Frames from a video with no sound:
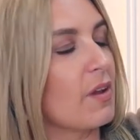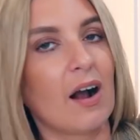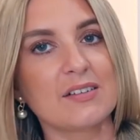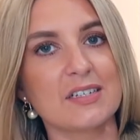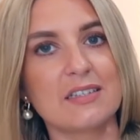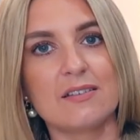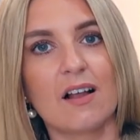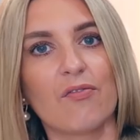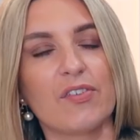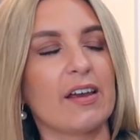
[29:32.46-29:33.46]
I just
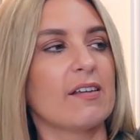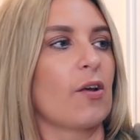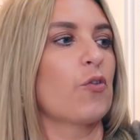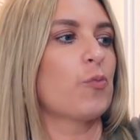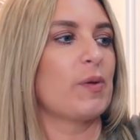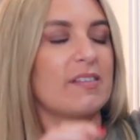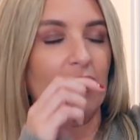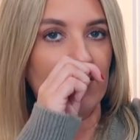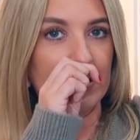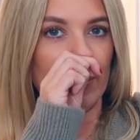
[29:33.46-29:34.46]
loved it. It's going to be
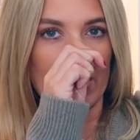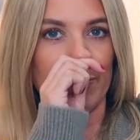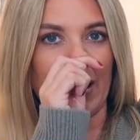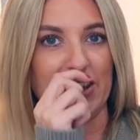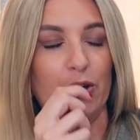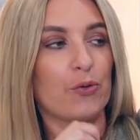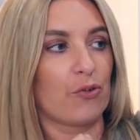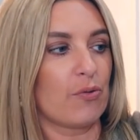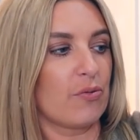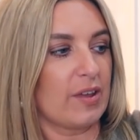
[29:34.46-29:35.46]
definitely one of my
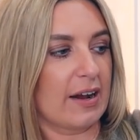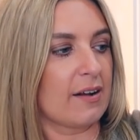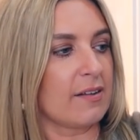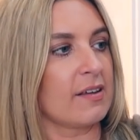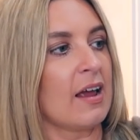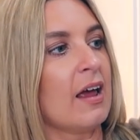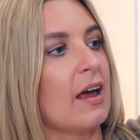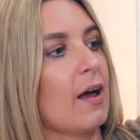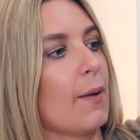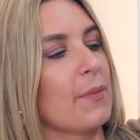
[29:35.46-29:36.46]
go-to things,
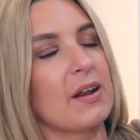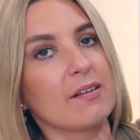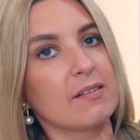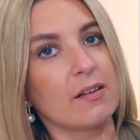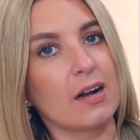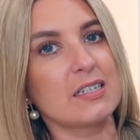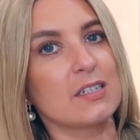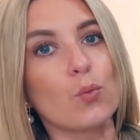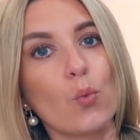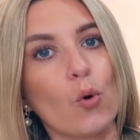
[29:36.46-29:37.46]
and it's
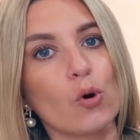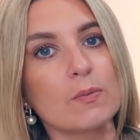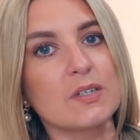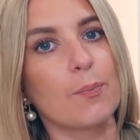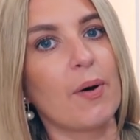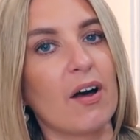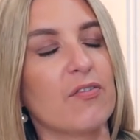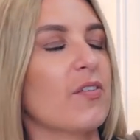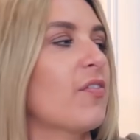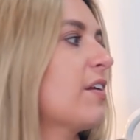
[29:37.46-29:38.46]
nice and warm, so
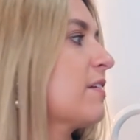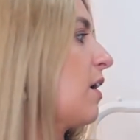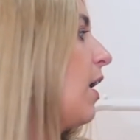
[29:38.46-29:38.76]
perfect for this